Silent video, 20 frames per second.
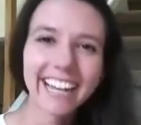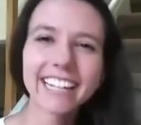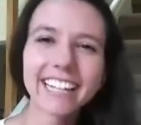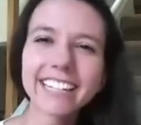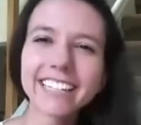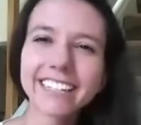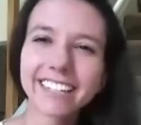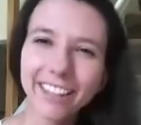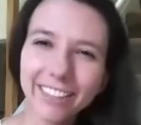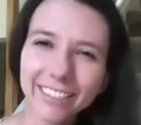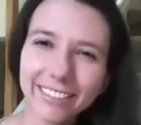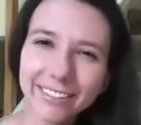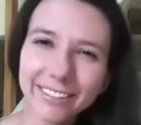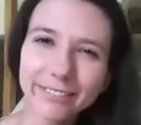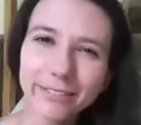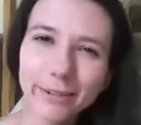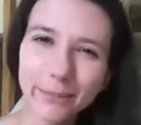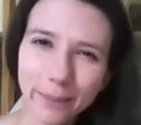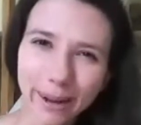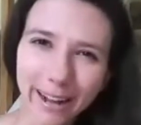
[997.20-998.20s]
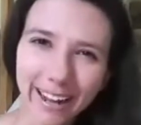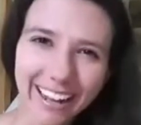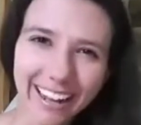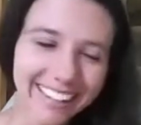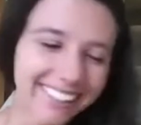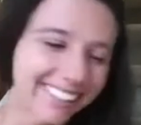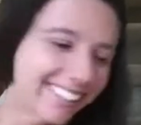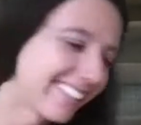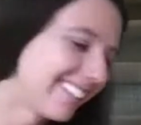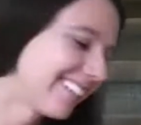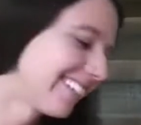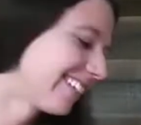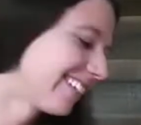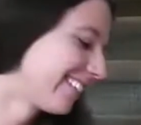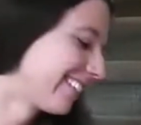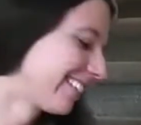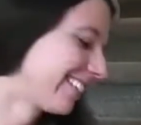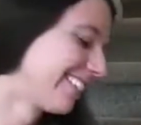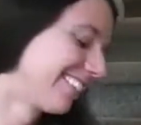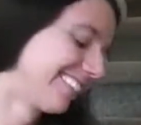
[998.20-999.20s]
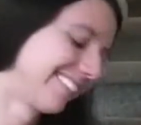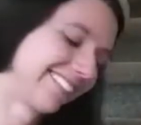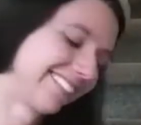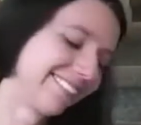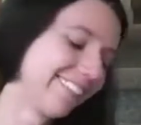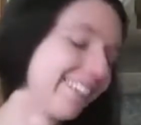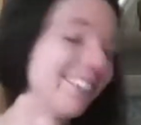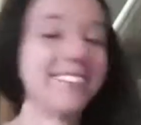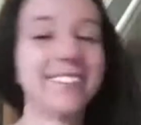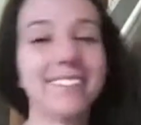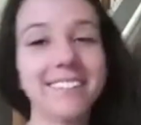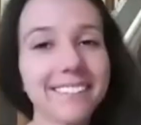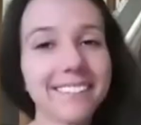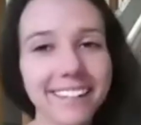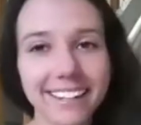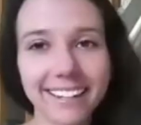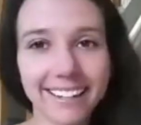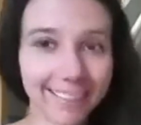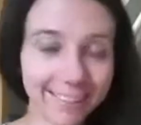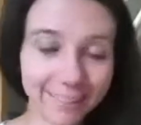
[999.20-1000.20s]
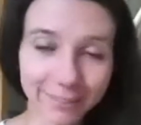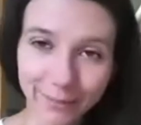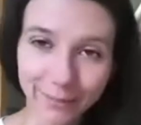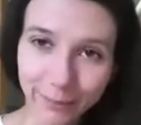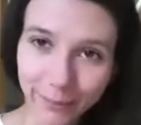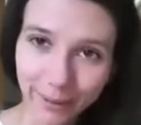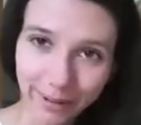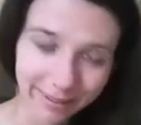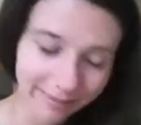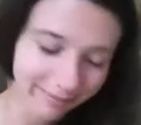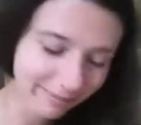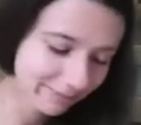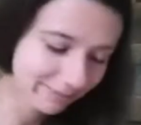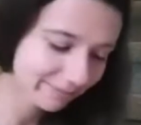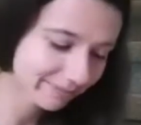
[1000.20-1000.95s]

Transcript: I get nothing for pot? No, you don't get anything for pot.